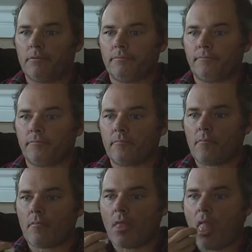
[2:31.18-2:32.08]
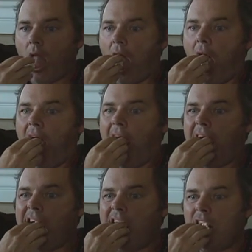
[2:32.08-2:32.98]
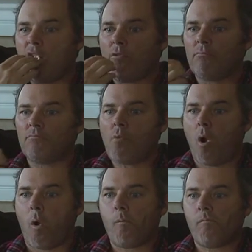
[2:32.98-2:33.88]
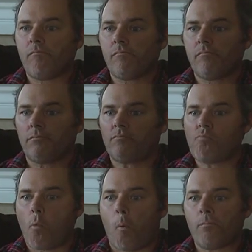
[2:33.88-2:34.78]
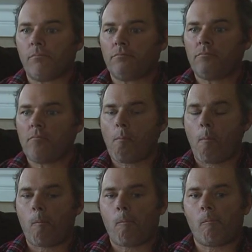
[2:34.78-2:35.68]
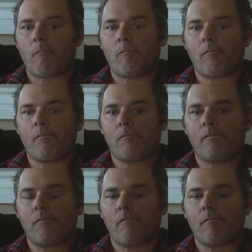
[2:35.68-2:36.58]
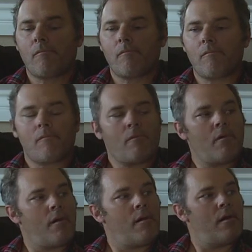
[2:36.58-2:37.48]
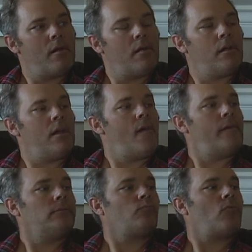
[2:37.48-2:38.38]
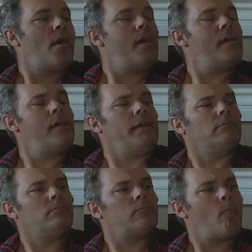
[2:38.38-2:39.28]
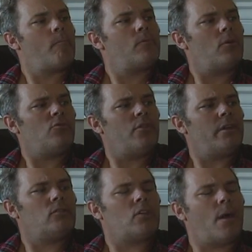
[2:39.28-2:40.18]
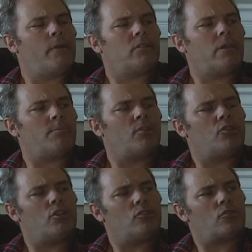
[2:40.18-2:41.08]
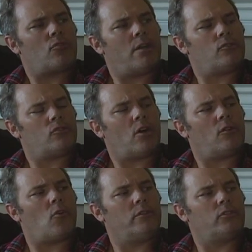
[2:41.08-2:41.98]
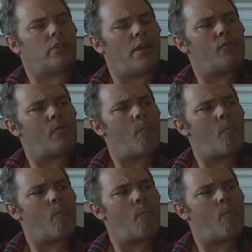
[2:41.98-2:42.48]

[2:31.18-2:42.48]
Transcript: America. Paralysis, paranoia, Jesus saves, and vertigo. Also observed were the Ten Commandments. Abnormal gait, urinary tract. Hey, honey, don't you think it's time we accepted Jesus Christ as our Lord and Savior?